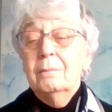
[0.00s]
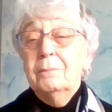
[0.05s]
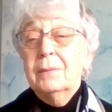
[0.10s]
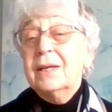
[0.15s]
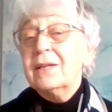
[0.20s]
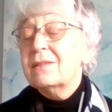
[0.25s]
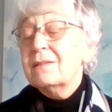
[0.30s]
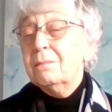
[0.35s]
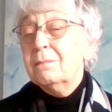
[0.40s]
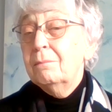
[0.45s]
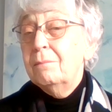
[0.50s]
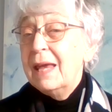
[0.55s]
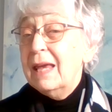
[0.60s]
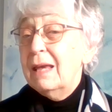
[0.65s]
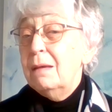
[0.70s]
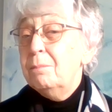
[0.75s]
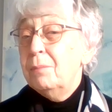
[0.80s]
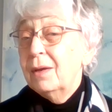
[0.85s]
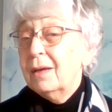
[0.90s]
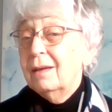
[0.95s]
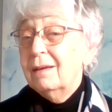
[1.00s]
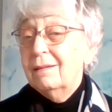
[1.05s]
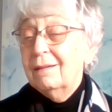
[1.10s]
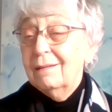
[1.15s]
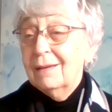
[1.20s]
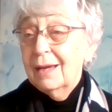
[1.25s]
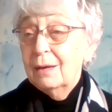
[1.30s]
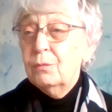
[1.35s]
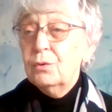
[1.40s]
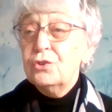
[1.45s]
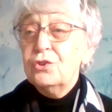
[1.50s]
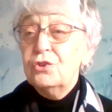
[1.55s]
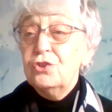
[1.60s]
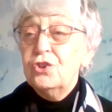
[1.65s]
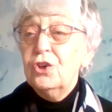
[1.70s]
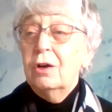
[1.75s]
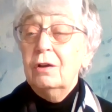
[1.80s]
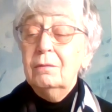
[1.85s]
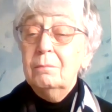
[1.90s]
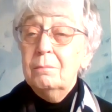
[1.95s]
because maybe it was
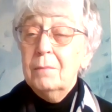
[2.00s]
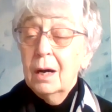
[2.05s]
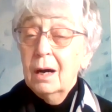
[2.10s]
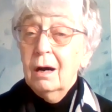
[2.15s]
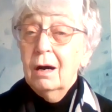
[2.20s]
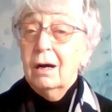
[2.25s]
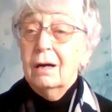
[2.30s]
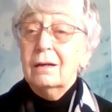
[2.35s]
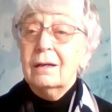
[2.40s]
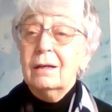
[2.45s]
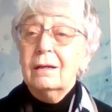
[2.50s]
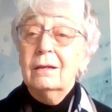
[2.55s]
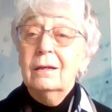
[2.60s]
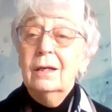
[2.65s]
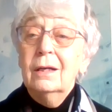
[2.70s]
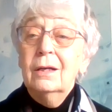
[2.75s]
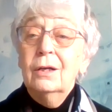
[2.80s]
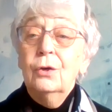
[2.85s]
John Mark